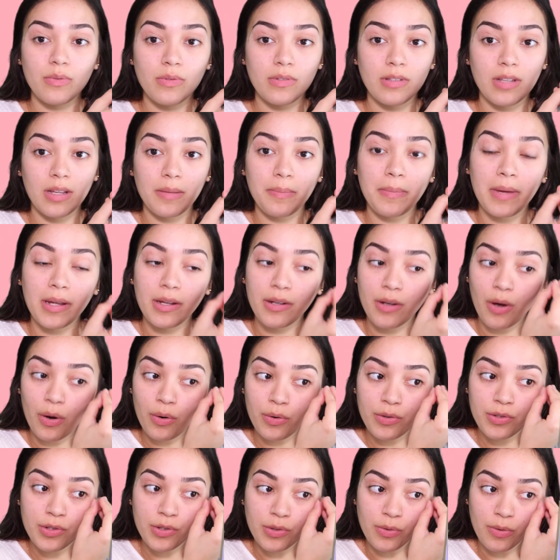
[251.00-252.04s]
was like my
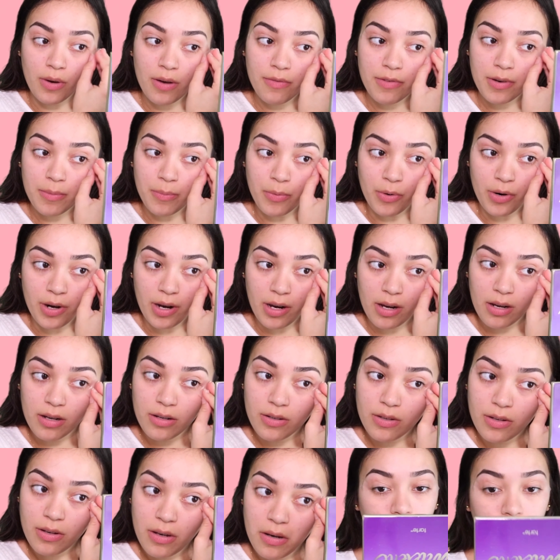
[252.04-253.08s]
go-to every morning.